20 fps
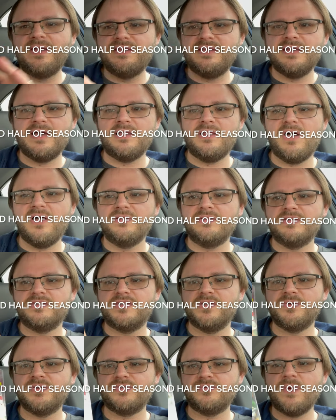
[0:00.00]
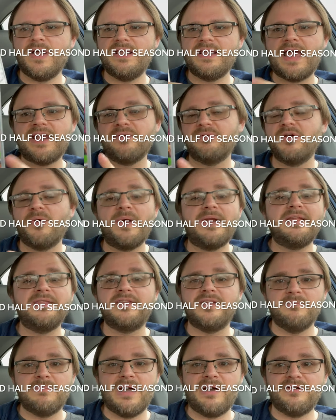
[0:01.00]
idea how long the series went. I don't know
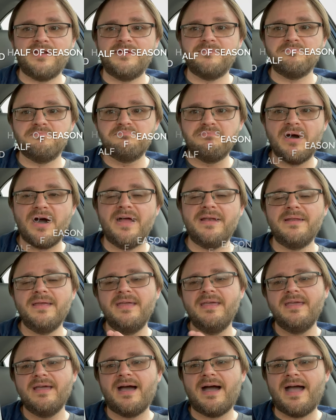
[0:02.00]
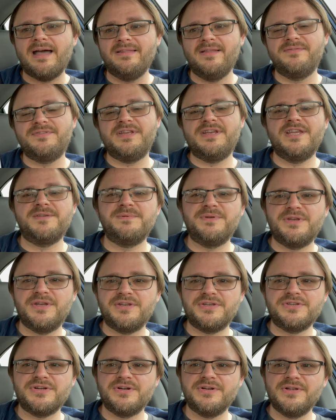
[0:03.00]
anything about it, but I love Teenage Mutant
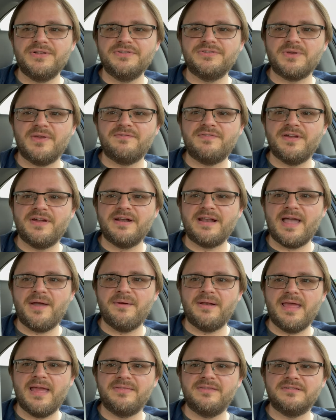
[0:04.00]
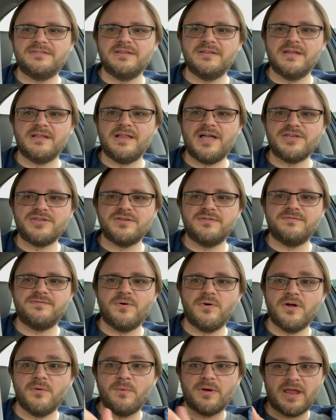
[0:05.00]
Ninja Turtles, so I figured I would add this to the collection
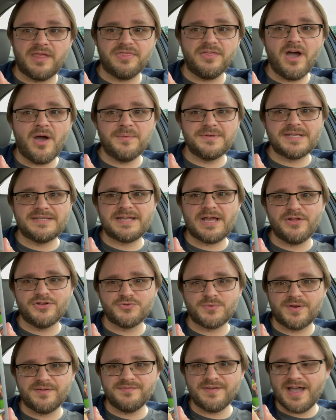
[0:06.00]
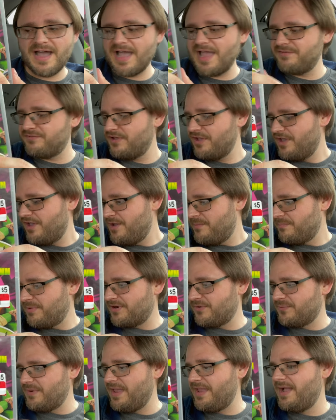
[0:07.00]
for what I thought was $1.25, but
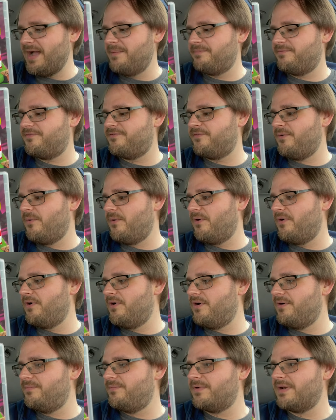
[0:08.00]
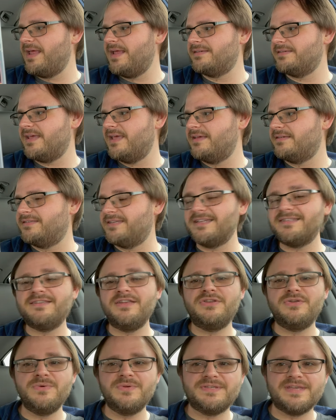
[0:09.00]
it rang up for, what I say,
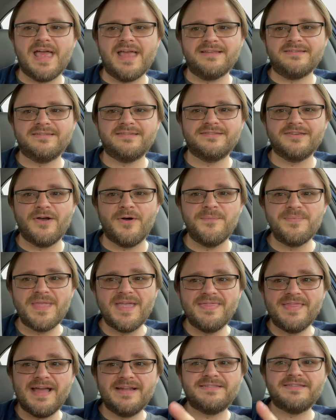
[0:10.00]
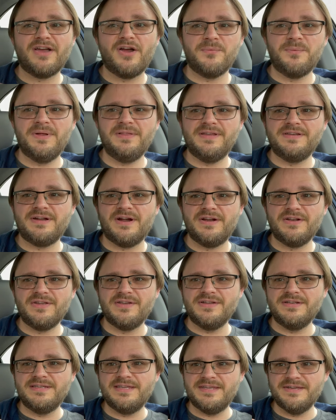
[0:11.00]
62 cents. So that's a really darn
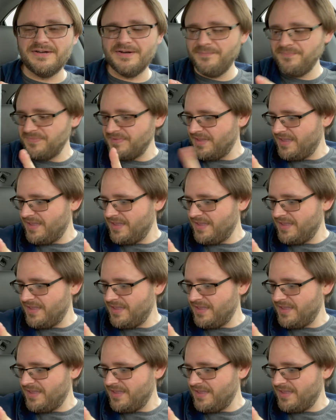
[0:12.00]
good deal.